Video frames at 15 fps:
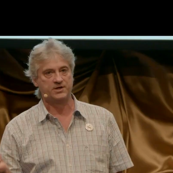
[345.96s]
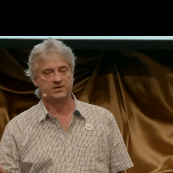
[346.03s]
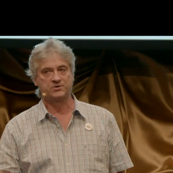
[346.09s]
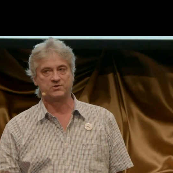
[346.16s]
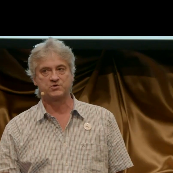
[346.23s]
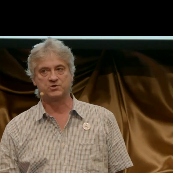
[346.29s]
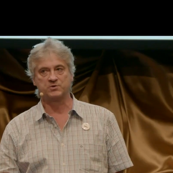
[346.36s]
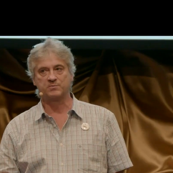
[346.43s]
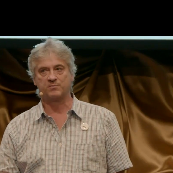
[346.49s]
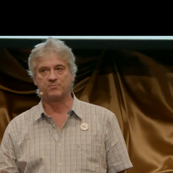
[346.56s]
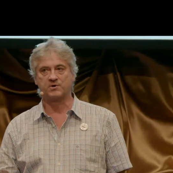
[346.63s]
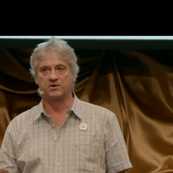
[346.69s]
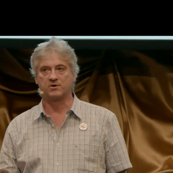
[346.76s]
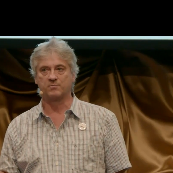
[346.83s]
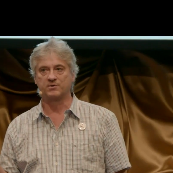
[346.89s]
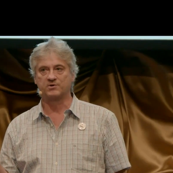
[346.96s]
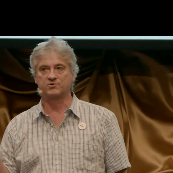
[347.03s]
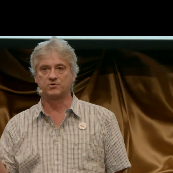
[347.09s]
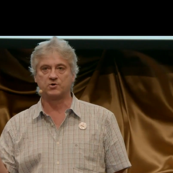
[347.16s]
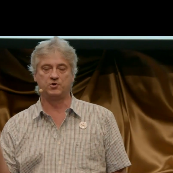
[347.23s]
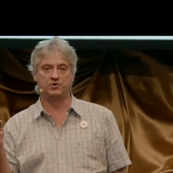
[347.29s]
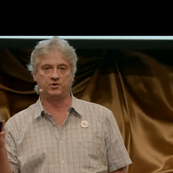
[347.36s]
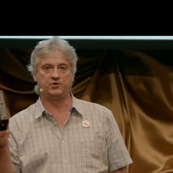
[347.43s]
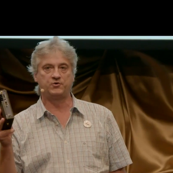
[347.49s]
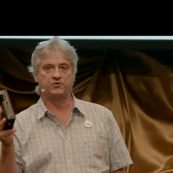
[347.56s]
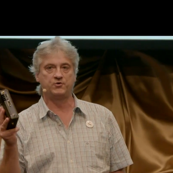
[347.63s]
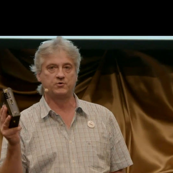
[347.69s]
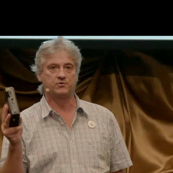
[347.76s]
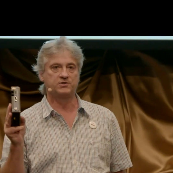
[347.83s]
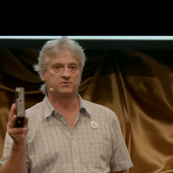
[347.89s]
a consumer product, because all you need to
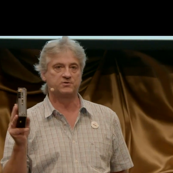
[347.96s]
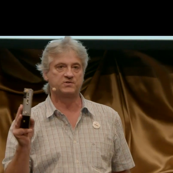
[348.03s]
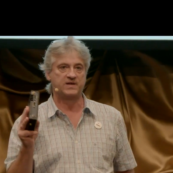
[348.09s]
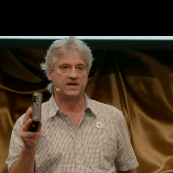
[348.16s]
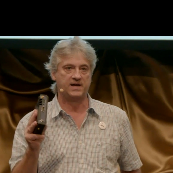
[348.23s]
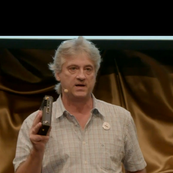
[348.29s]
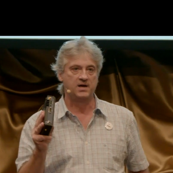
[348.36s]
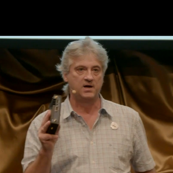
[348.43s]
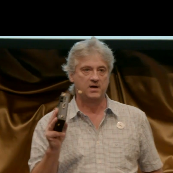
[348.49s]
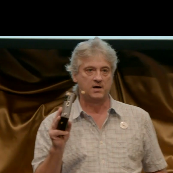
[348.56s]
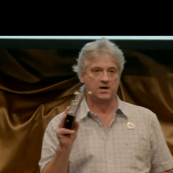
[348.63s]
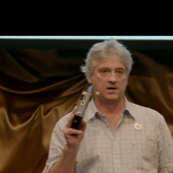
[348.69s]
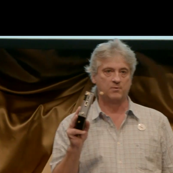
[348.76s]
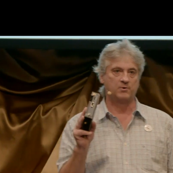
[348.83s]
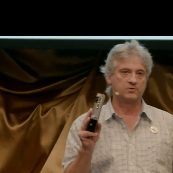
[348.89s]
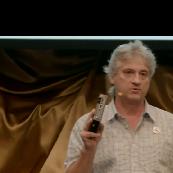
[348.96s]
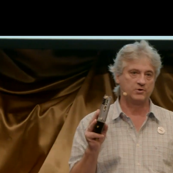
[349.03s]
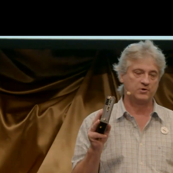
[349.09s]
do is to say, I want to